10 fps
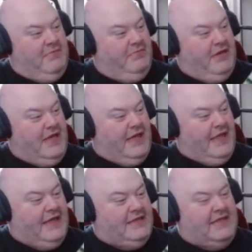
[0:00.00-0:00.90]
but yeah,
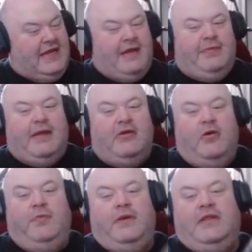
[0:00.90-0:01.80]
like I said, I plan on
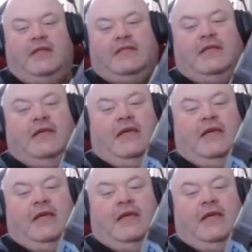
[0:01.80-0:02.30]
opening this